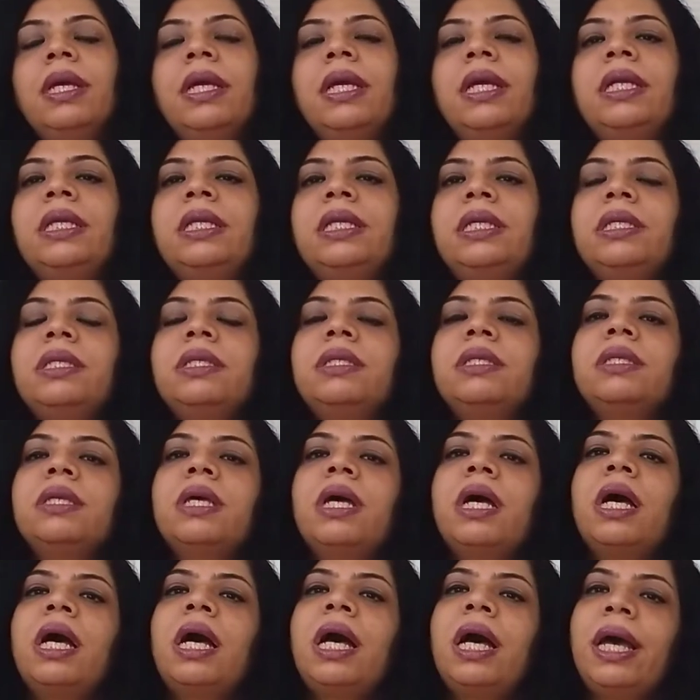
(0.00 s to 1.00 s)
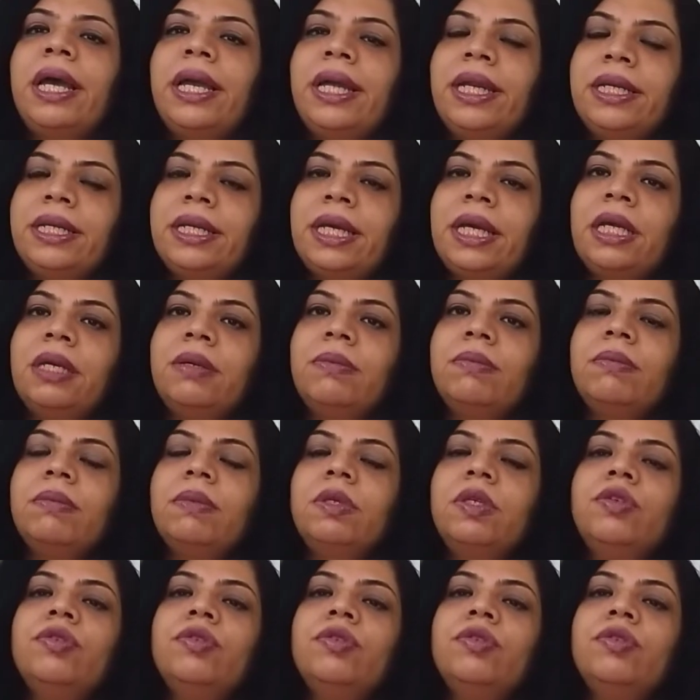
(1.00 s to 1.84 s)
It is high time